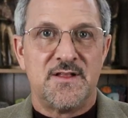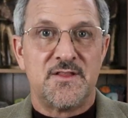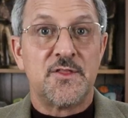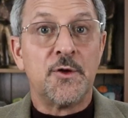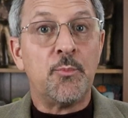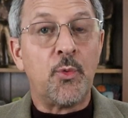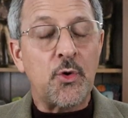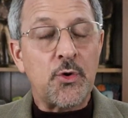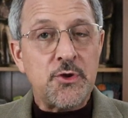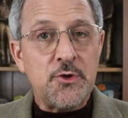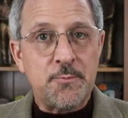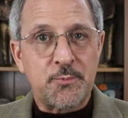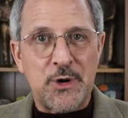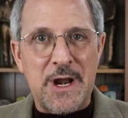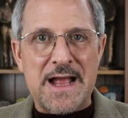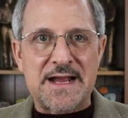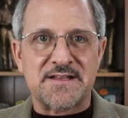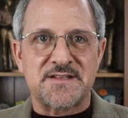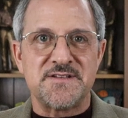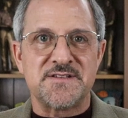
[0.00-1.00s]
The more you
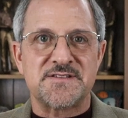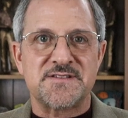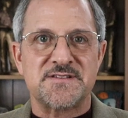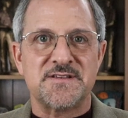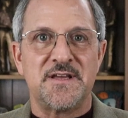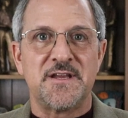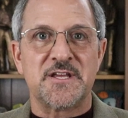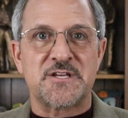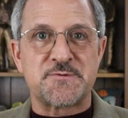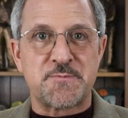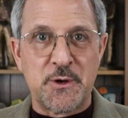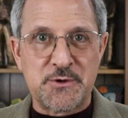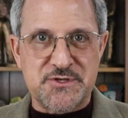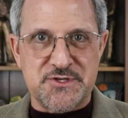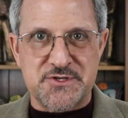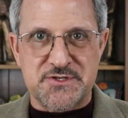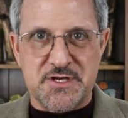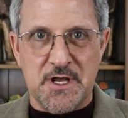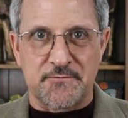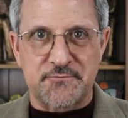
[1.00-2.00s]
practice and expose
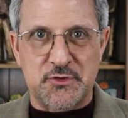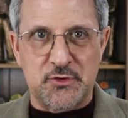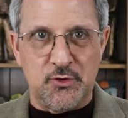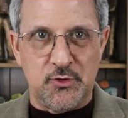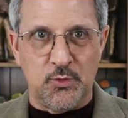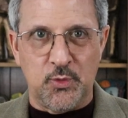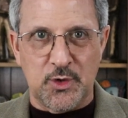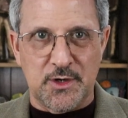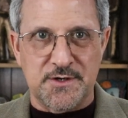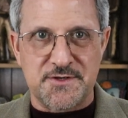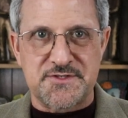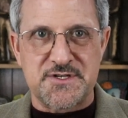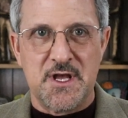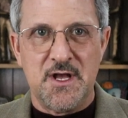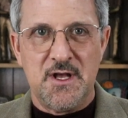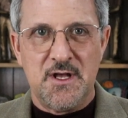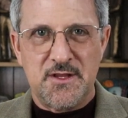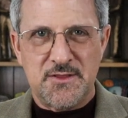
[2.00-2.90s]
yourself to new words,